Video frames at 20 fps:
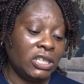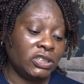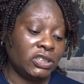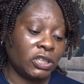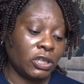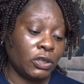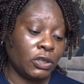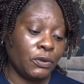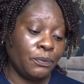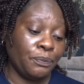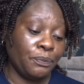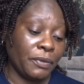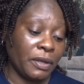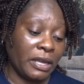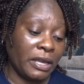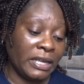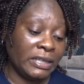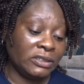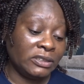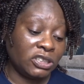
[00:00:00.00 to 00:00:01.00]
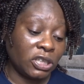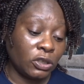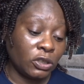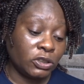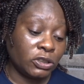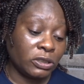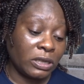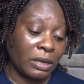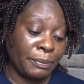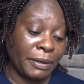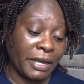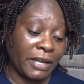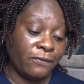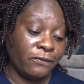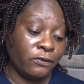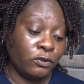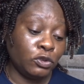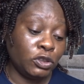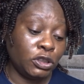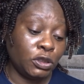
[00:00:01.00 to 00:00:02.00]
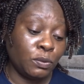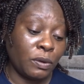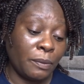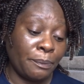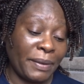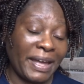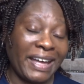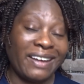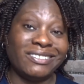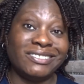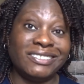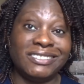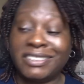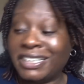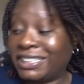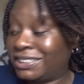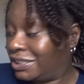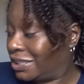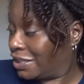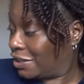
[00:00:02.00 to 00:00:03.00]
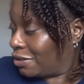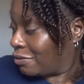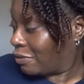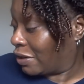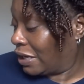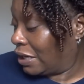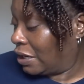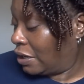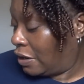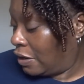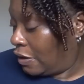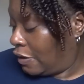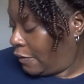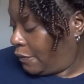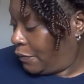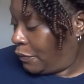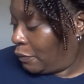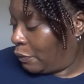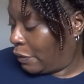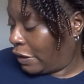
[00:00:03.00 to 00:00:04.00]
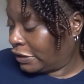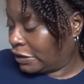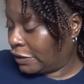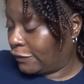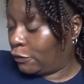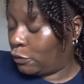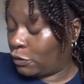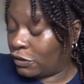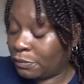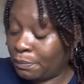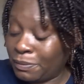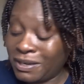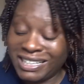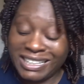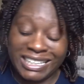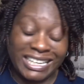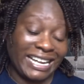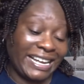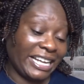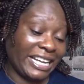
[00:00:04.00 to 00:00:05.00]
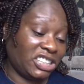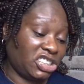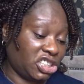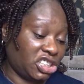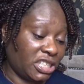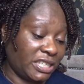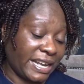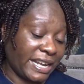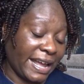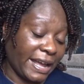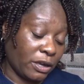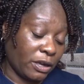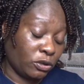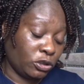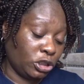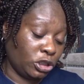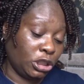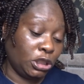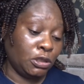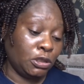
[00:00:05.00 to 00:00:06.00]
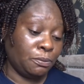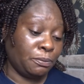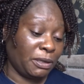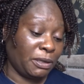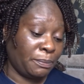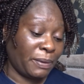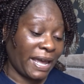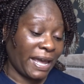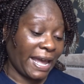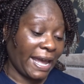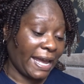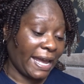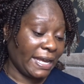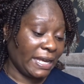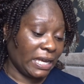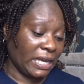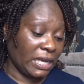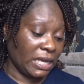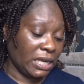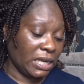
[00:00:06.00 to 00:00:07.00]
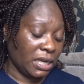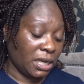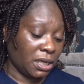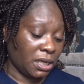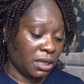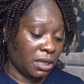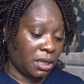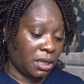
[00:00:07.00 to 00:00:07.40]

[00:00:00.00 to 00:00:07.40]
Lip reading: So in total I paid £41.93, whereas if you were to buy the collection now you'd be paying